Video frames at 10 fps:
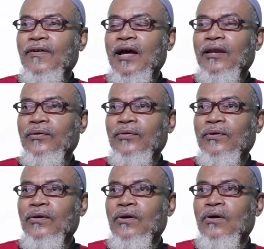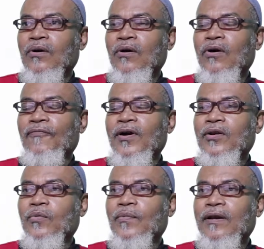value of a
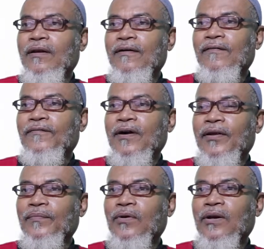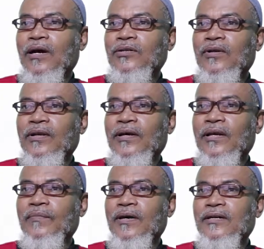normal variable actually
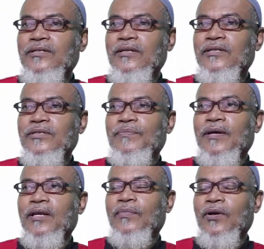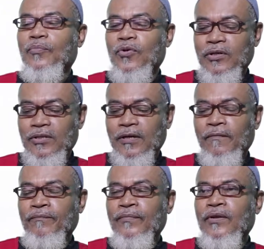can be accessed by double pointer.
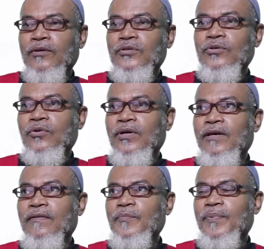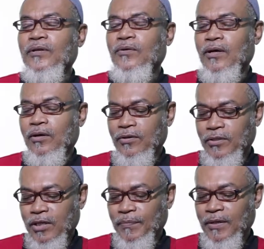So in that particular
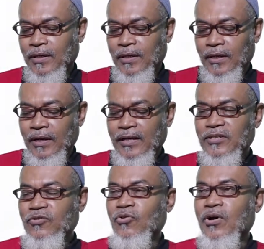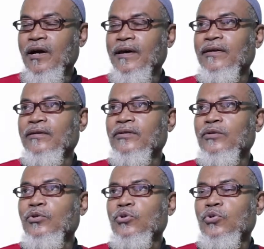concept, let's try
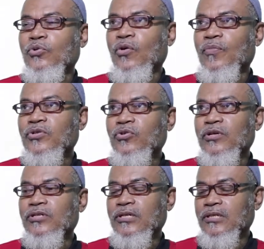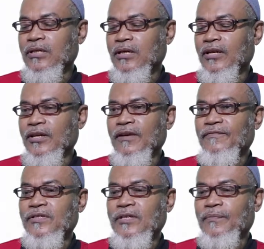to demonstrate it in
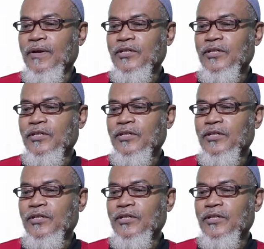Dev C++.